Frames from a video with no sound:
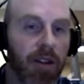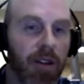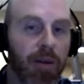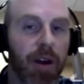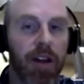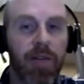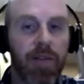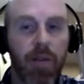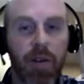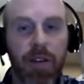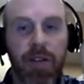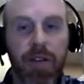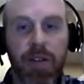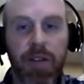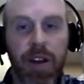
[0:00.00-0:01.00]
384 to
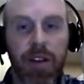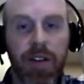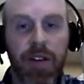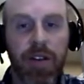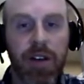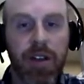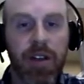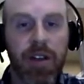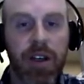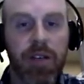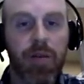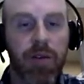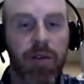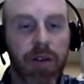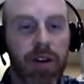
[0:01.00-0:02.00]

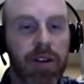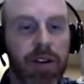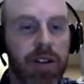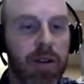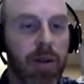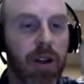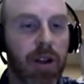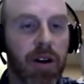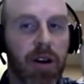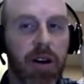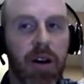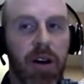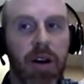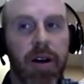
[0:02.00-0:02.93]
1536 with very similar